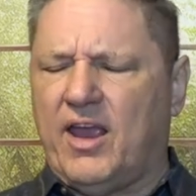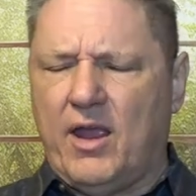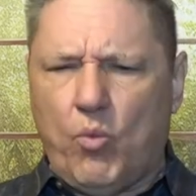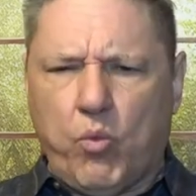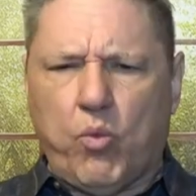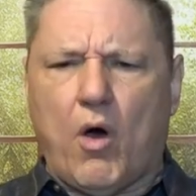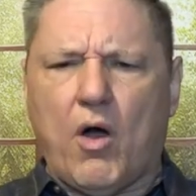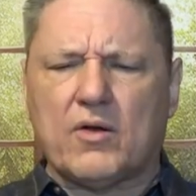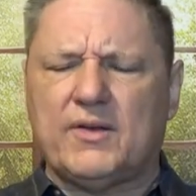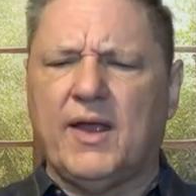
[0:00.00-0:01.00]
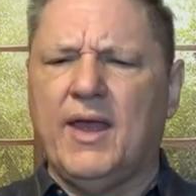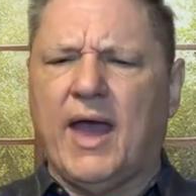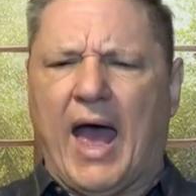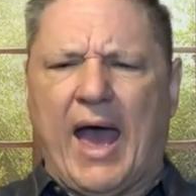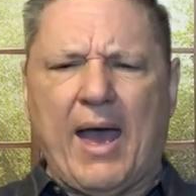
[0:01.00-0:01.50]
He walked,
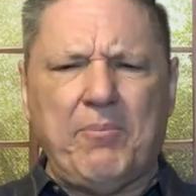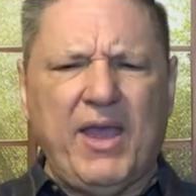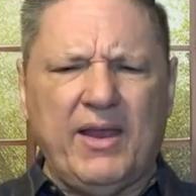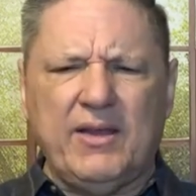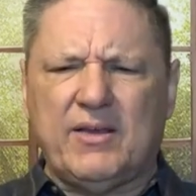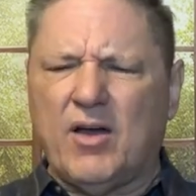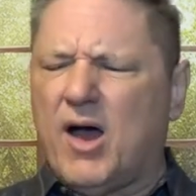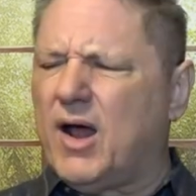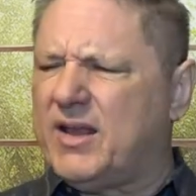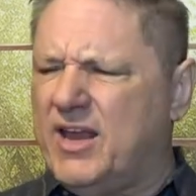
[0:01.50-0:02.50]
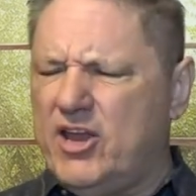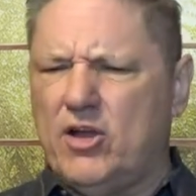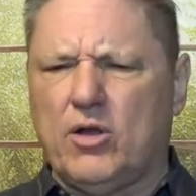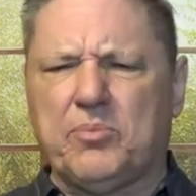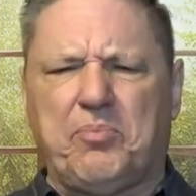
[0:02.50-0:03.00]
I mean, God
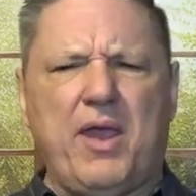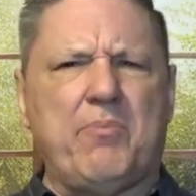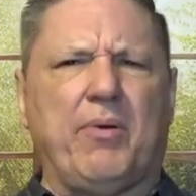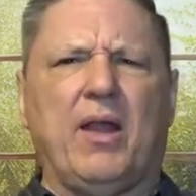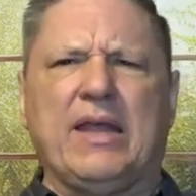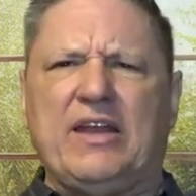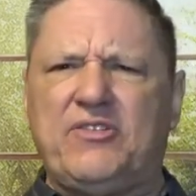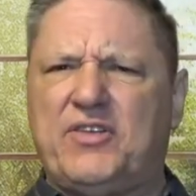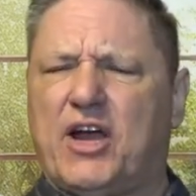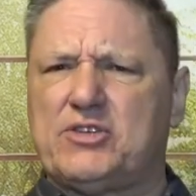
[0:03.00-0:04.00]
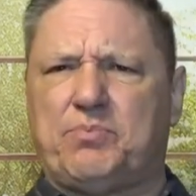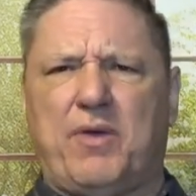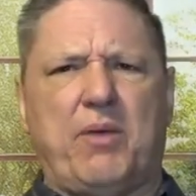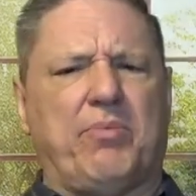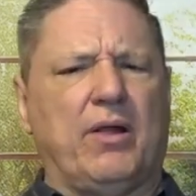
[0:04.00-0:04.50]
healed people and touched
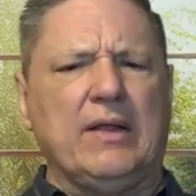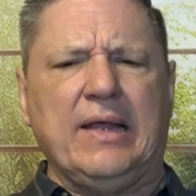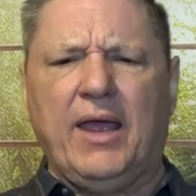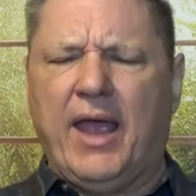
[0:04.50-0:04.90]
people.